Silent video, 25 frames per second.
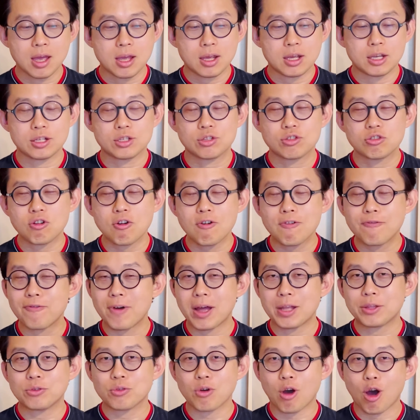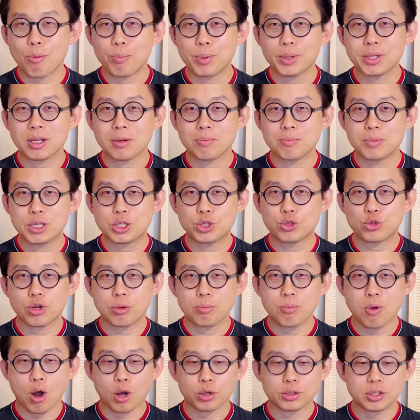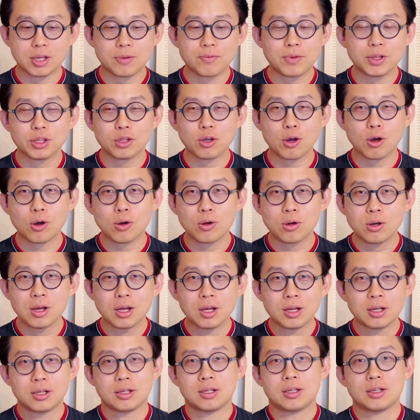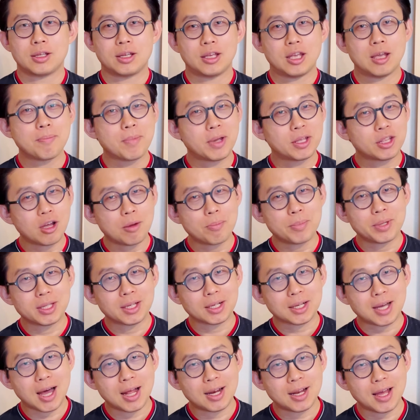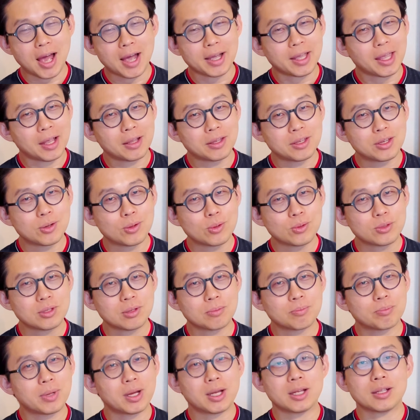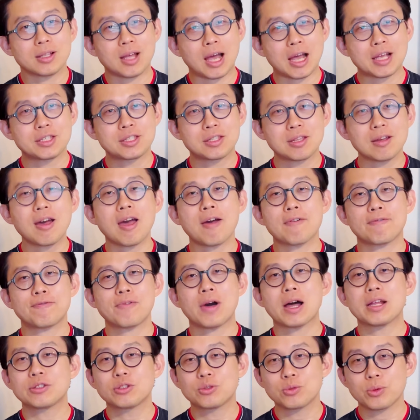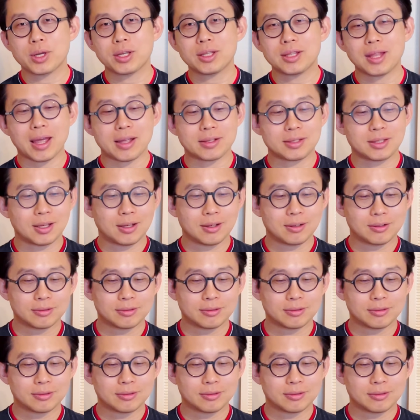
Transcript: It's so fun to open a mystery box, even though it may not be the color I can use, but I still have fun doing that.